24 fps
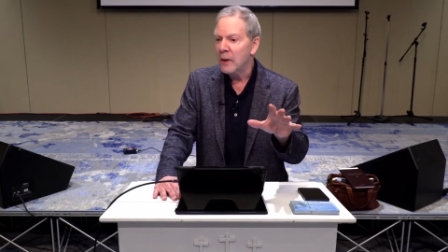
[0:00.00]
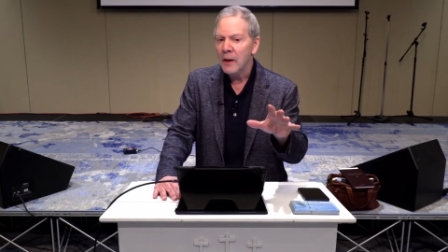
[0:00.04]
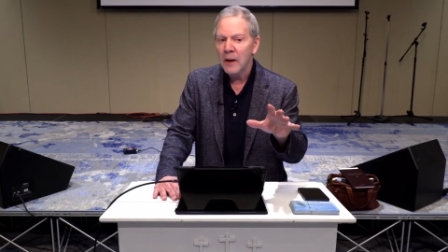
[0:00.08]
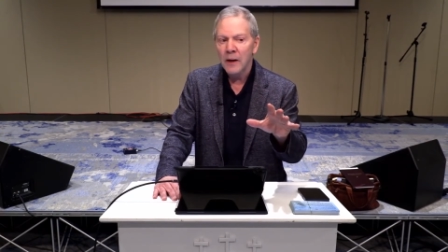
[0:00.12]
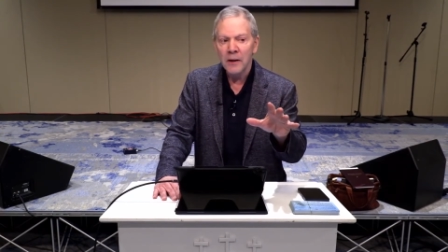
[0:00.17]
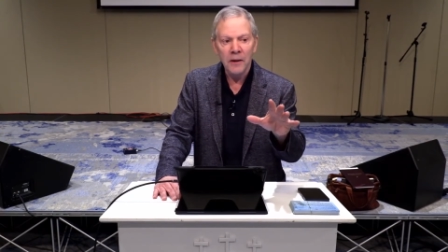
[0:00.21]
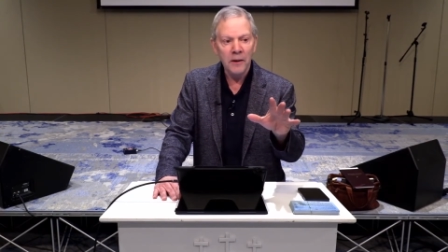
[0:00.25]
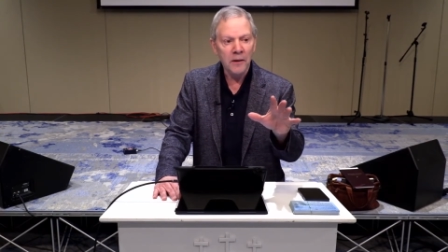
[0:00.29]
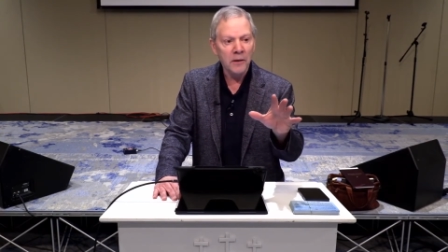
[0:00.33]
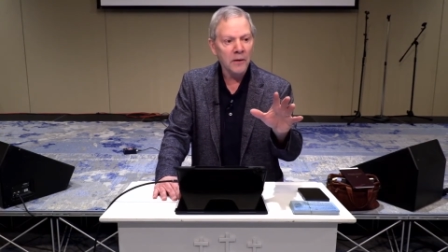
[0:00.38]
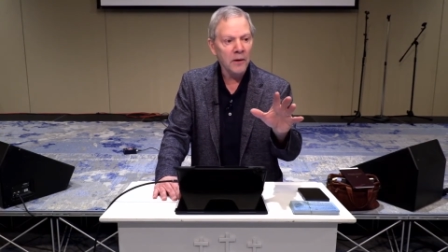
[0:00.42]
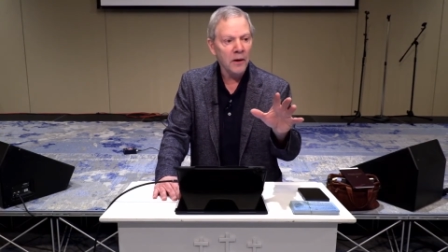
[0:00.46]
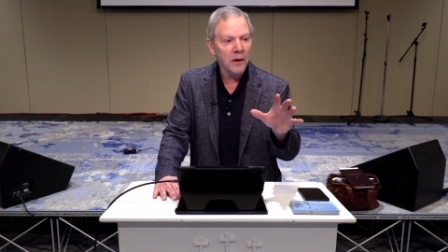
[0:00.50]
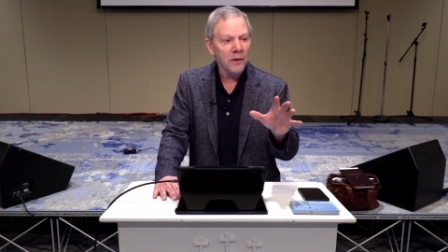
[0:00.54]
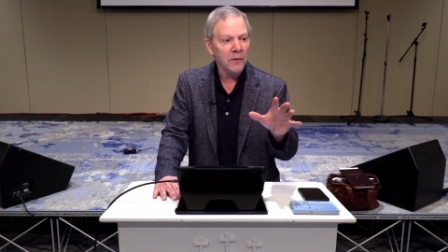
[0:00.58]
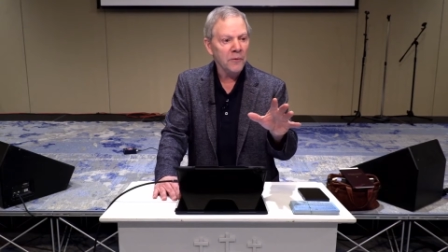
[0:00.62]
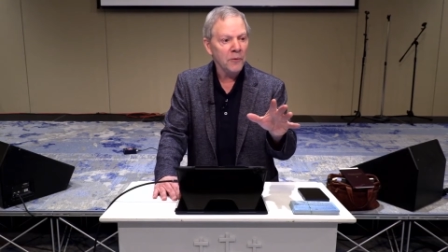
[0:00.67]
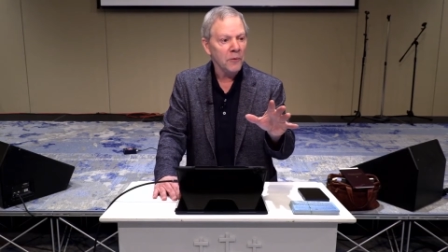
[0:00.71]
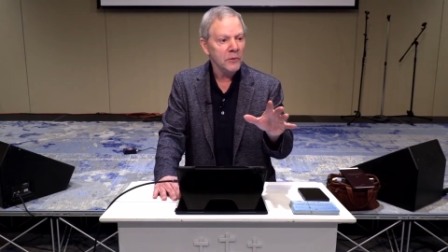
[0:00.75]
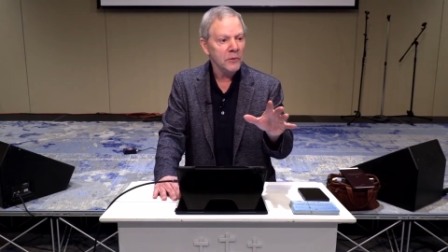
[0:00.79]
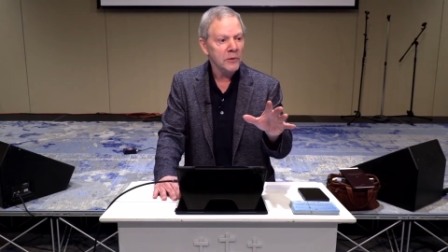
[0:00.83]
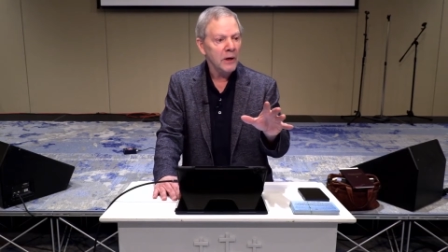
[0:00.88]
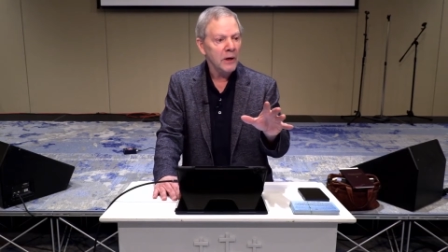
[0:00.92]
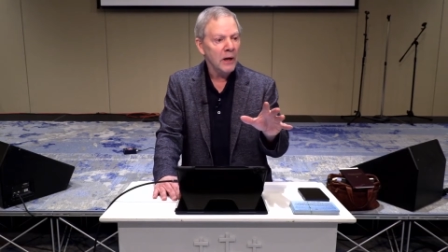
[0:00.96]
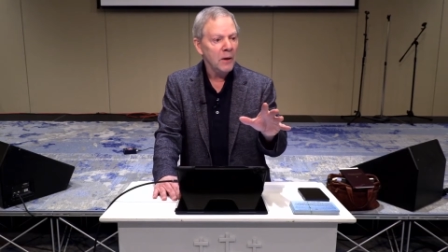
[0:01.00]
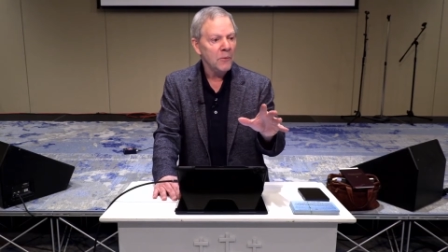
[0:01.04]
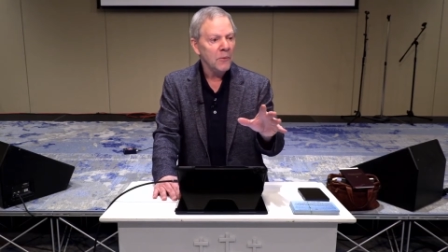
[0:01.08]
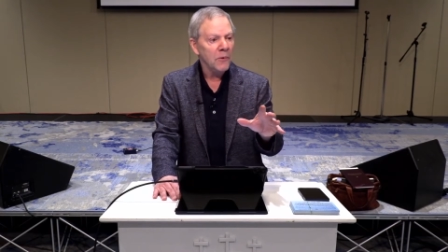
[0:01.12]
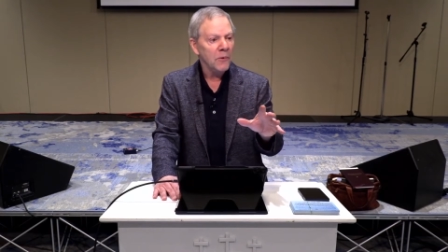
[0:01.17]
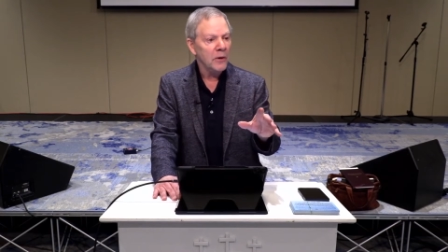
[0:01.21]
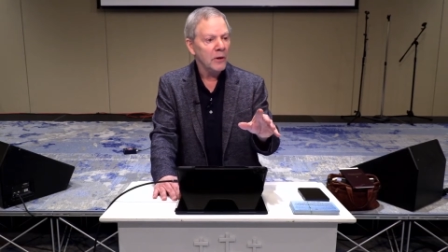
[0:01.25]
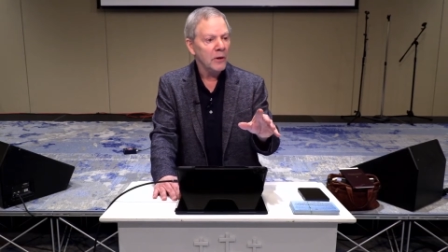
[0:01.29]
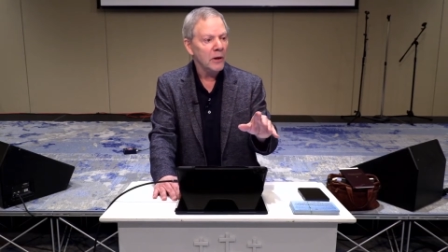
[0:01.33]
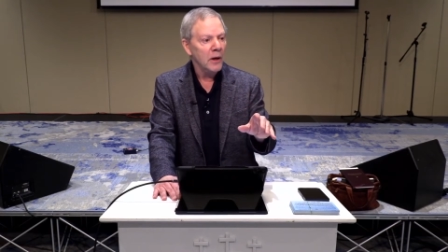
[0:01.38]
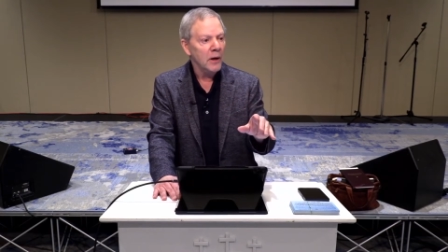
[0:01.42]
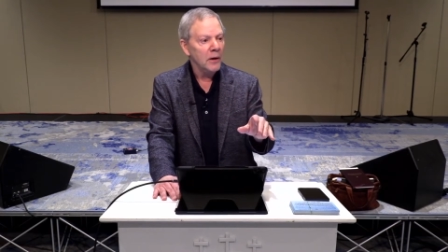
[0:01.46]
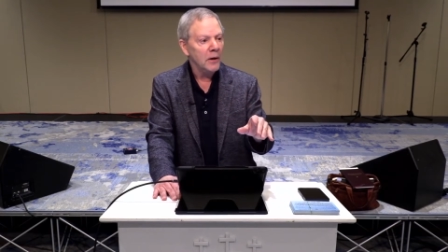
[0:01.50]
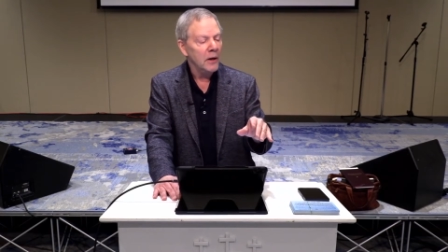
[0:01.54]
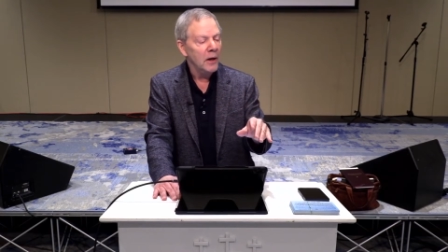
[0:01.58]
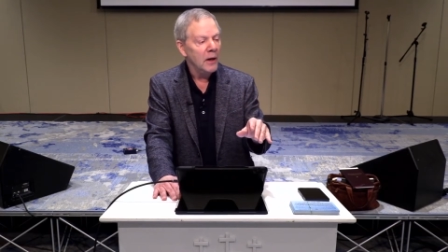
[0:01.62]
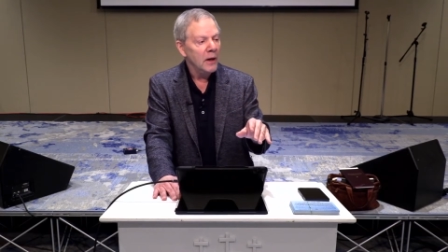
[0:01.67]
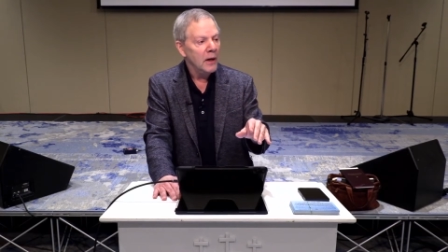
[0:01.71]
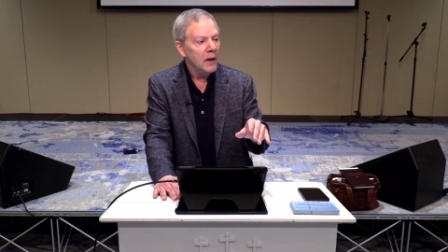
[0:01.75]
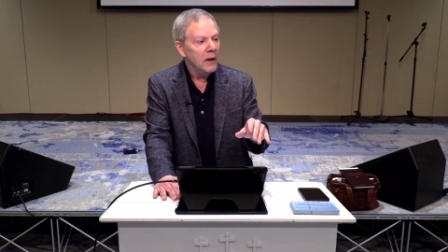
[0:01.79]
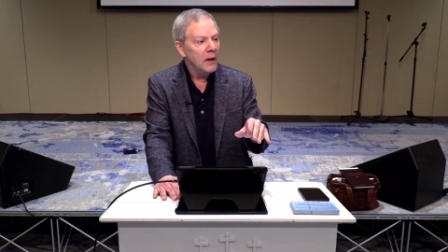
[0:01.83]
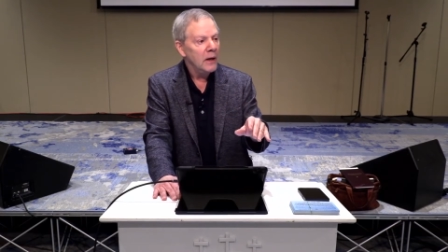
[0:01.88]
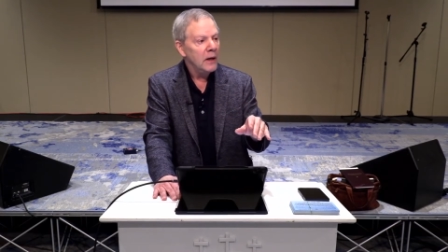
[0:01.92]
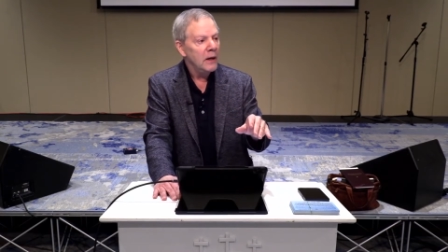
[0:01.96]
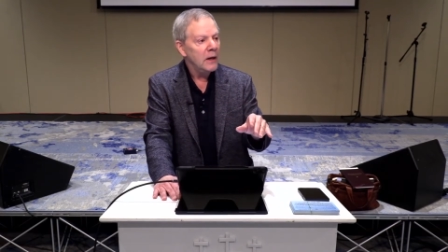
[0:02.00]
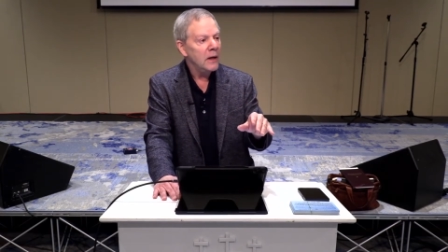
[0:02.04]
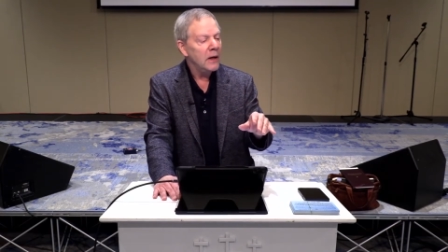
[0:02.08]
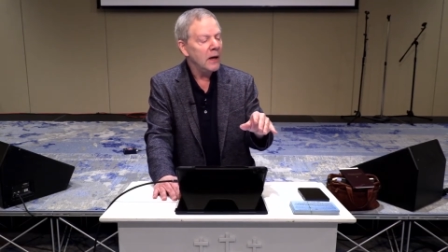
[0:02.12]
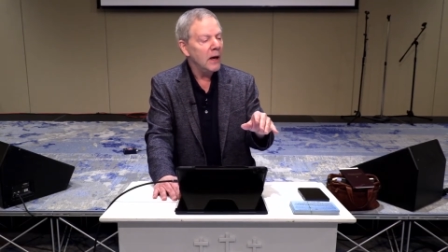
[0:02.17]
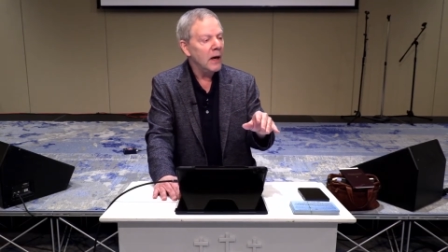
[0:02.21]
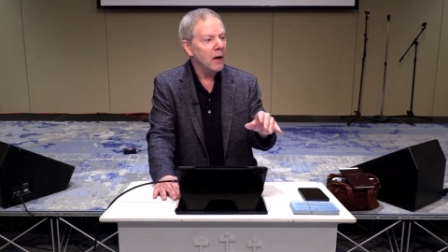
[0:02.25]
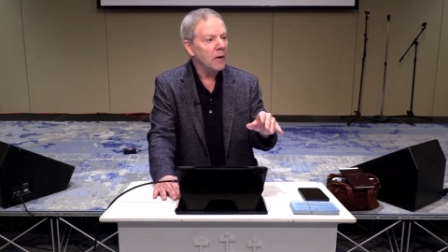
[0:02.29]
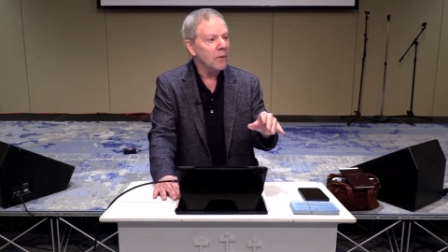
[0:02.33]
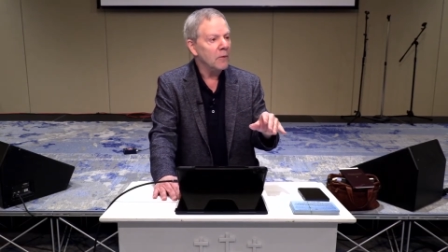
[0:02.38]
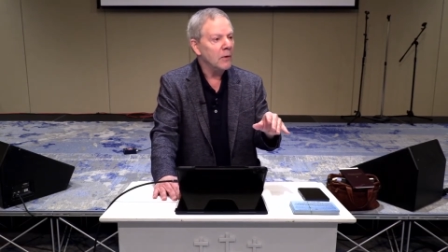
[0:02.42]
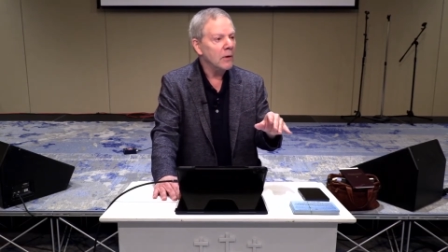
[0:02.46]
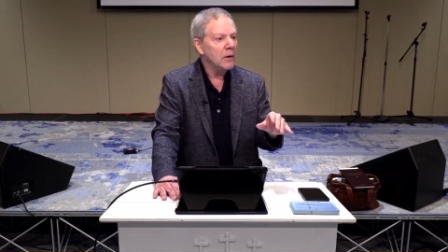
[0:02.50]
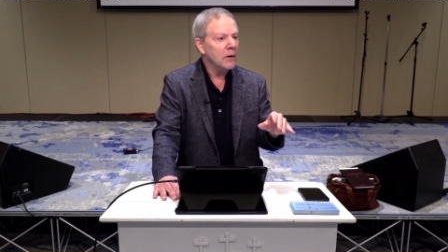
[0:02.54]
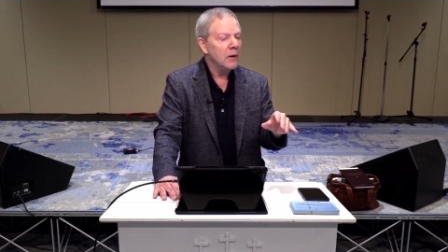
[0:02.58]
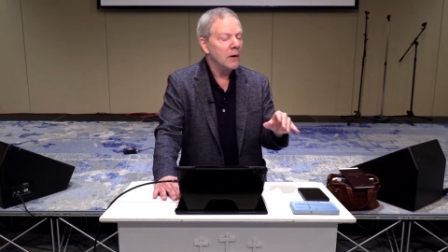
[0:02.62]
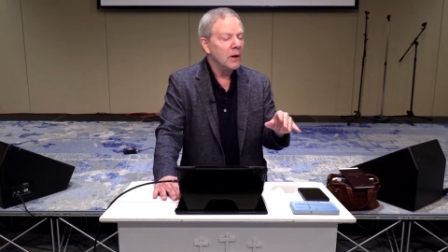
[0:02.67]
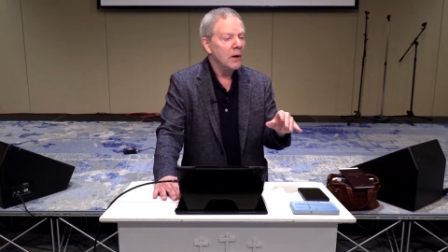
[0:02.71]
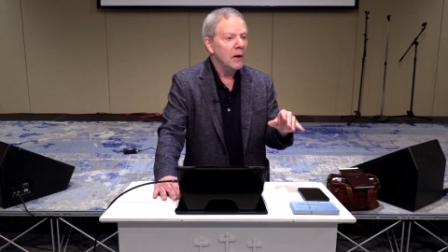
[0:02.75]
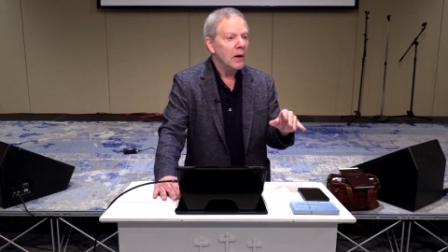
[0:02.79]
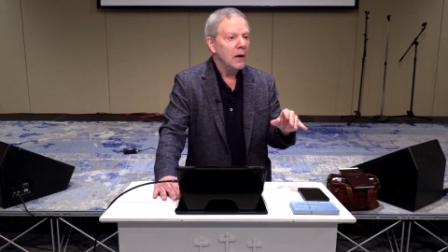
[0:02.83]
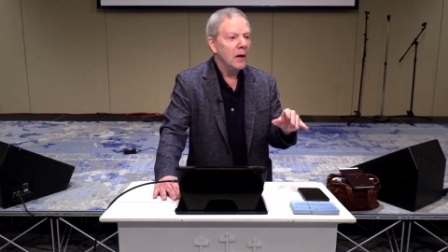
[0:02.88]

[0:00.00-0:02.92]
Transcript: And as Oswald Chambers said, he counts